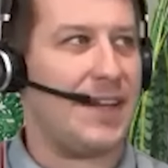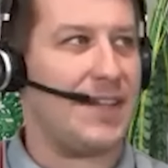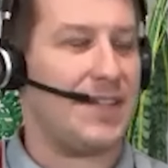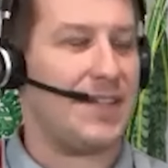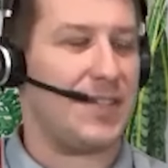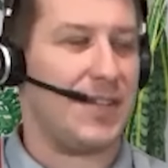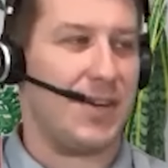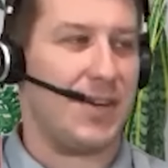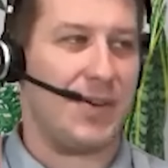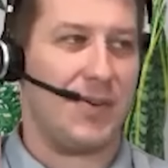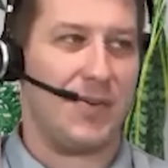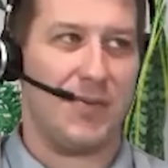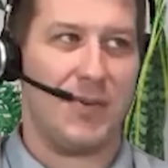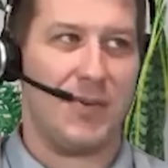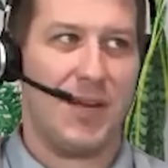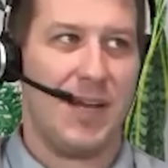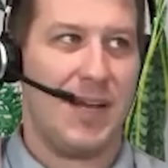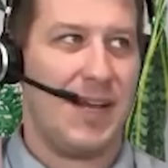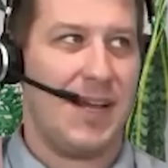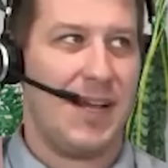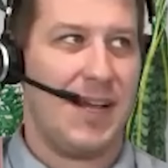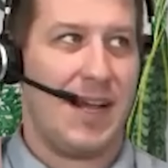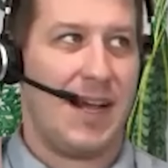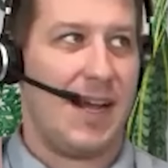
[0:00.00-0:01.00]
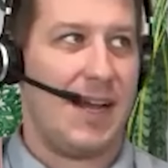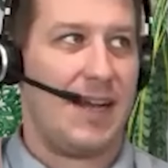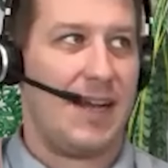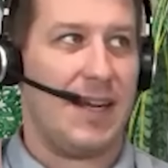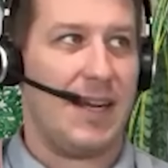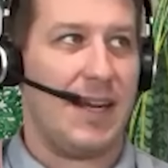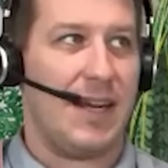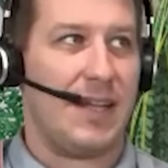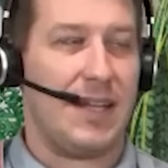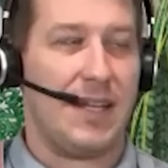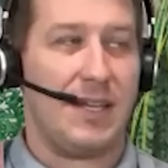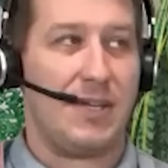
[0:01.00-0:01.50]
And so
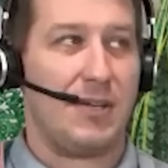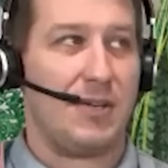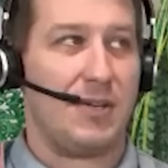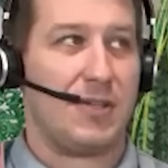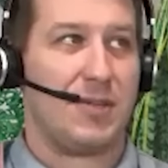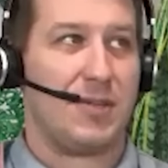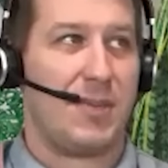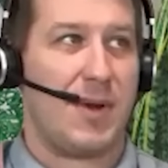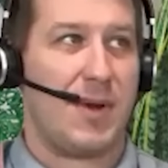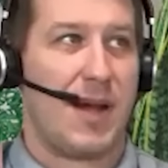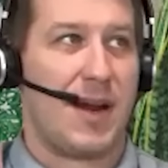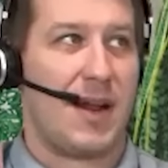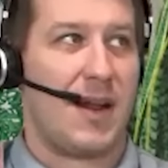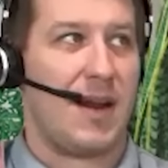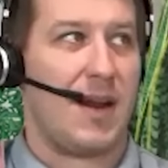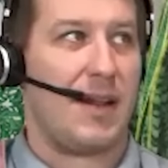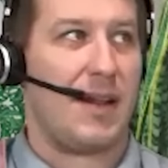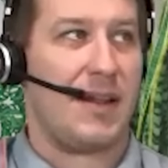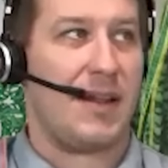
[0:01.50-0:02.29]
I think you're spot on.